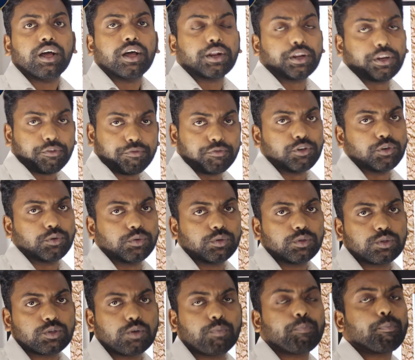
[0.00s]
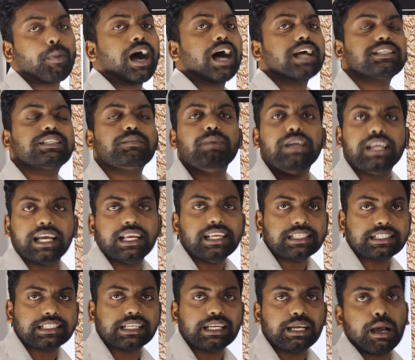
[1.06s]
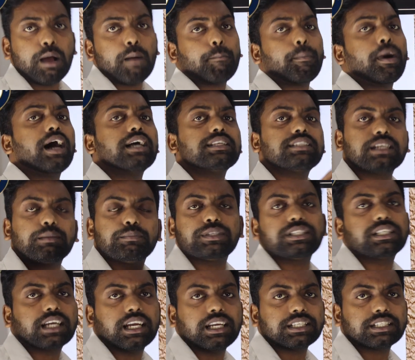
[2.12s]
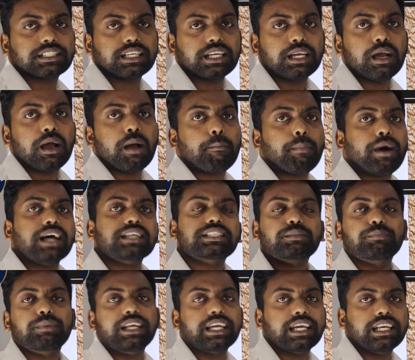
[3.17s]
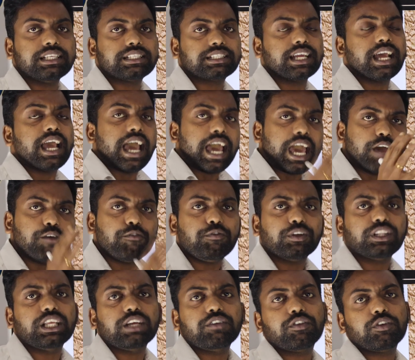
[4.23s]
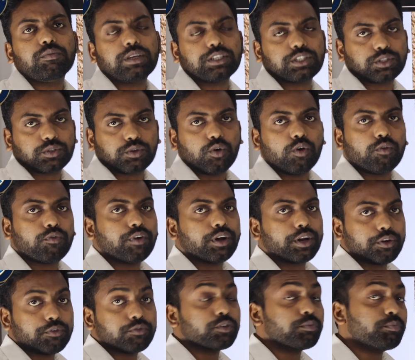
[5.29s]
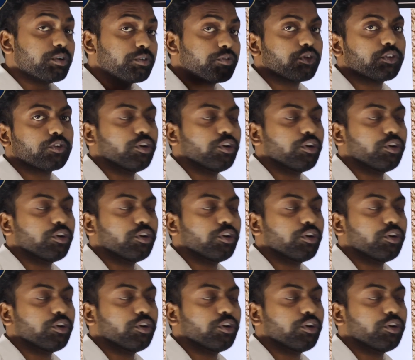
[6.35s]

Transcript: review. So past medical history, past obstetrical history, past medical history, everything we must go for review before